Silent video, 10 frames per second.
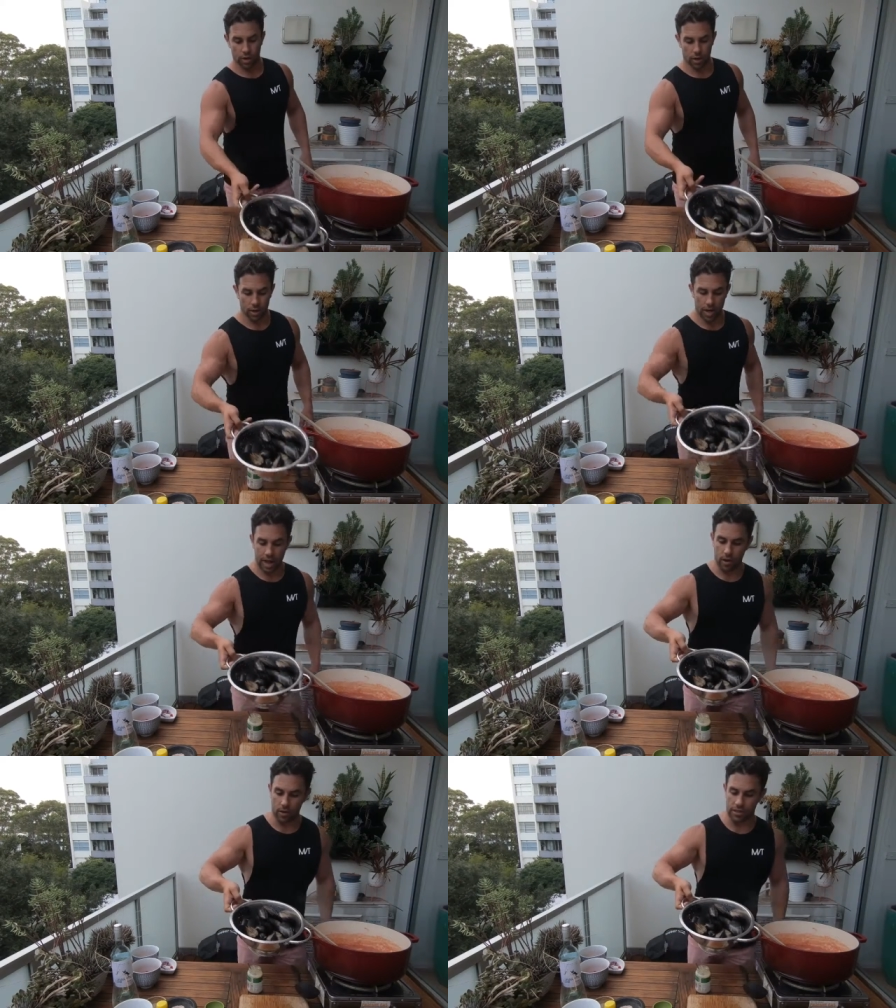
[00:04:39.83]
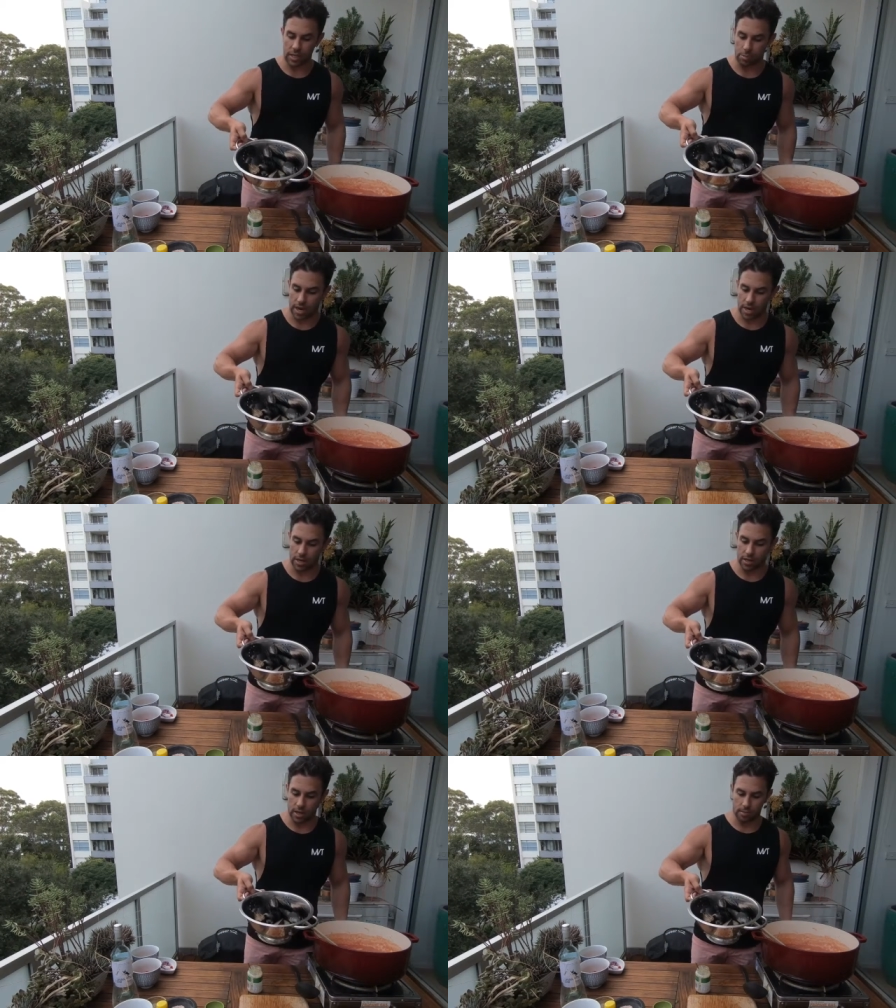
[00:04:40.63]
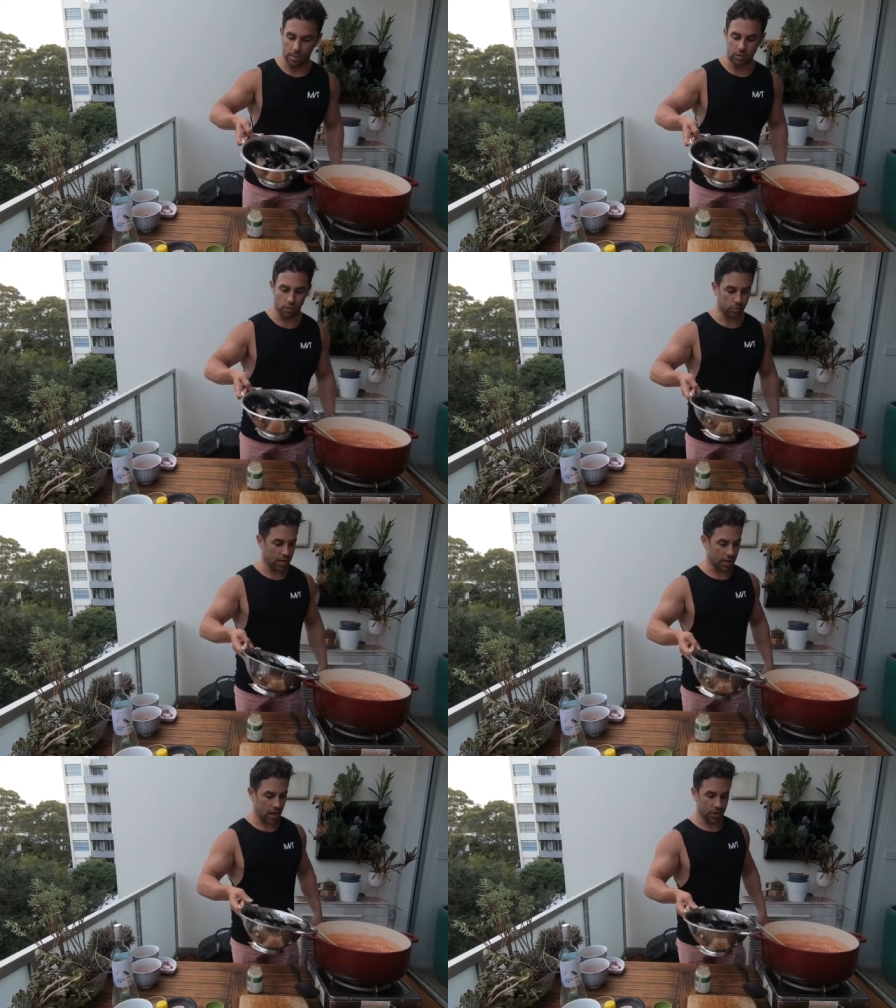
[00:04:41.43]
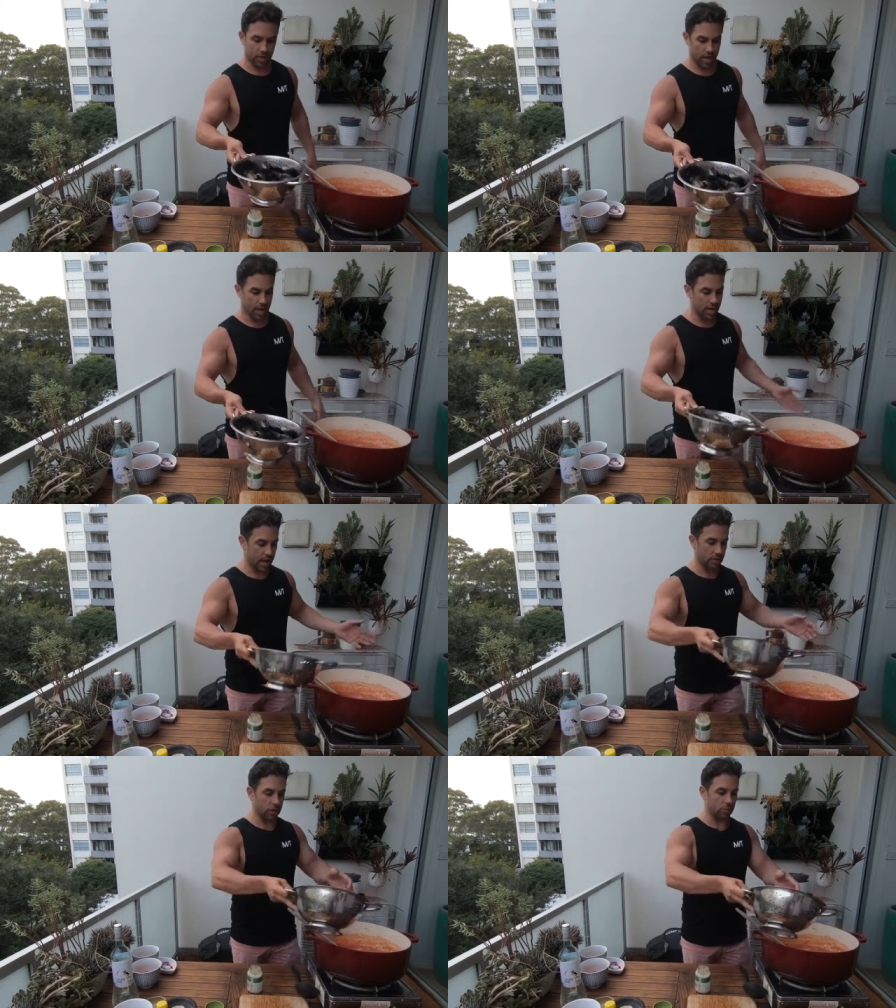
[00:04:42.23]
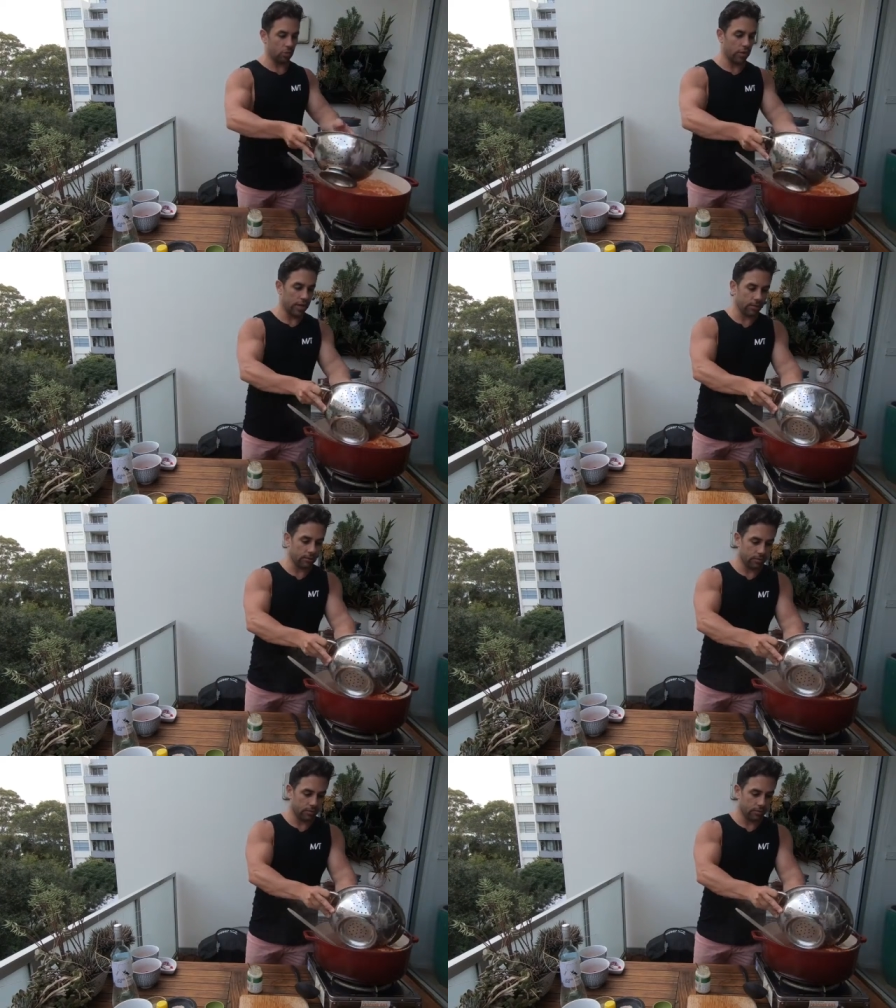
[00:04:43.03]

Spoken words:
got our debearded mussels. We're going to go in there now that it's boiling.